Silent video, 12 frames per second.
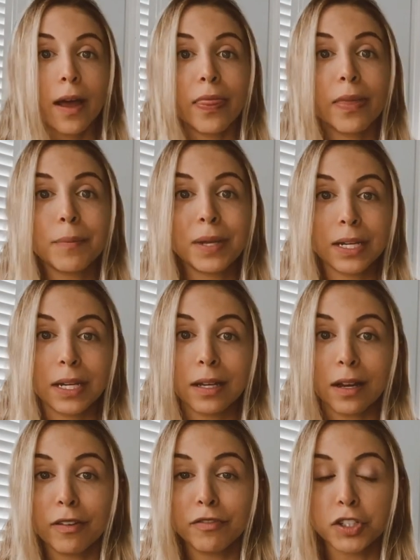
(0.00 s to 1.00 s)
the meaning
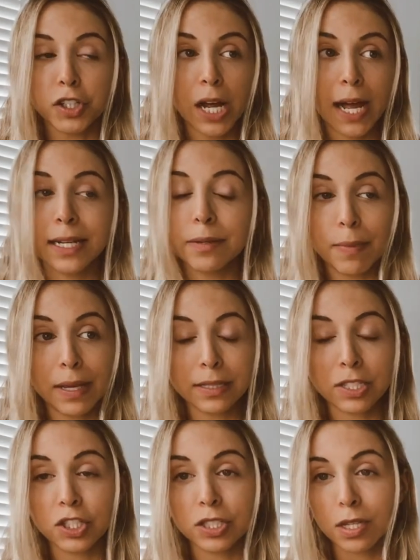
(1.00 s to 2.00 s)
of your kind
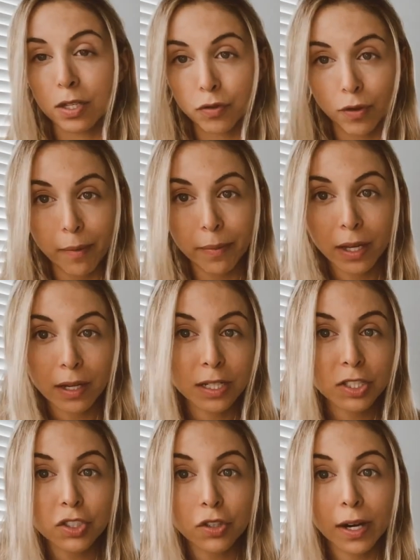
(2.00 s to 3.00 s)
messages that you write me on
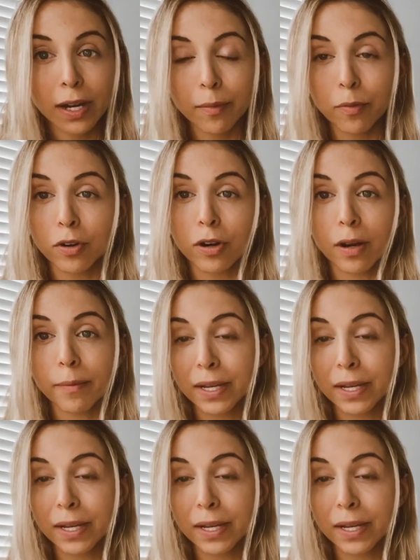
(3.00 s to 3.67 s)
Instagram or in